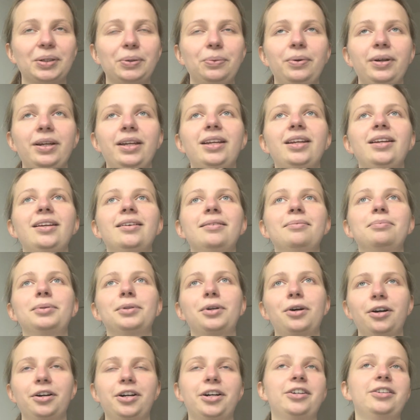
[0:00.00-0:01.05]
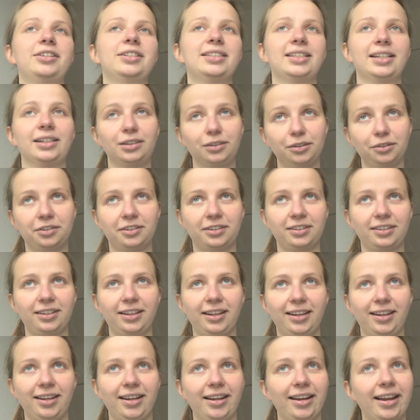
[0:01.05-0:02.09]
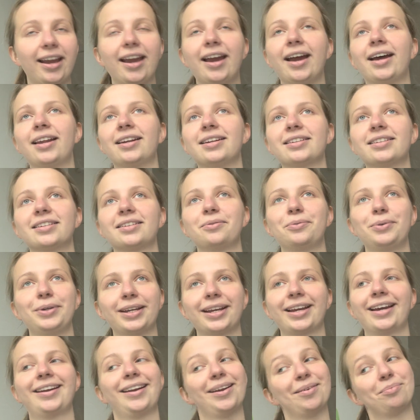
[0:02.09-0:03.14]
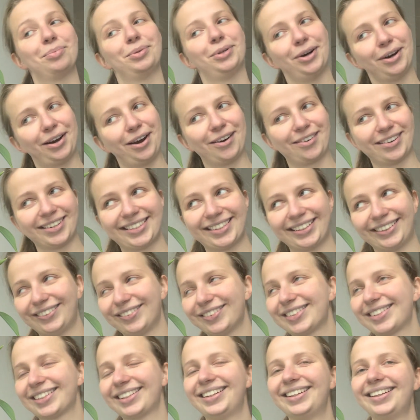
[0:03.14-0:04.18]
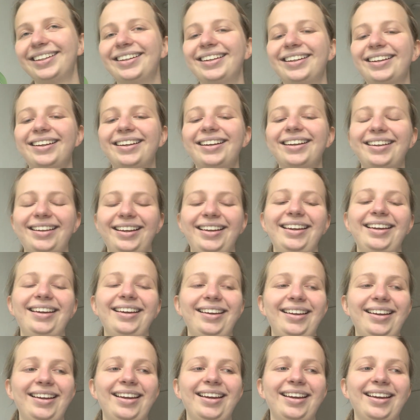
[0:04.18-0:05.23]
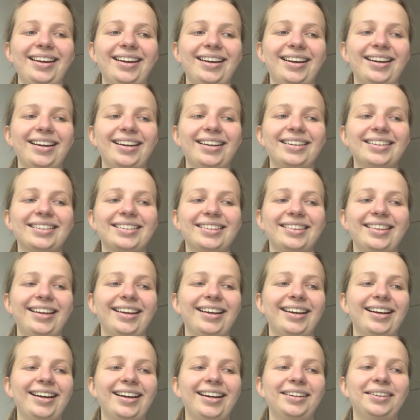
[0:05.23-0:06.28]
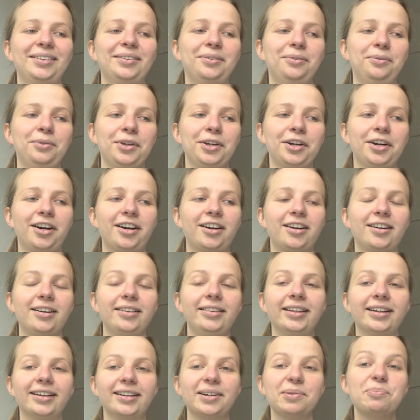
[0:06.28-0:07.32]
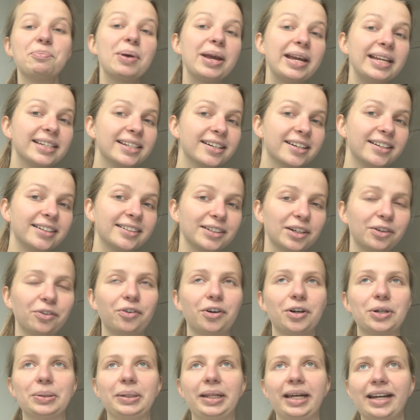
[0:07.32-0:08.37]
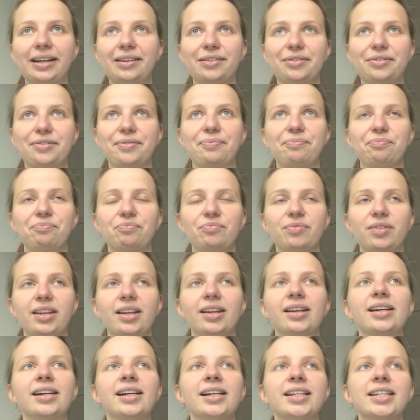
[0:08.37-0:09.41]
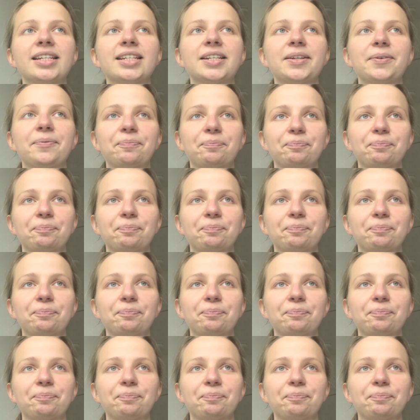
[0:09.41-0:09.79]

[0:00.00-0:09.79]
we block ourselves and we can unblock ourselves, and that we are the painters of our life. And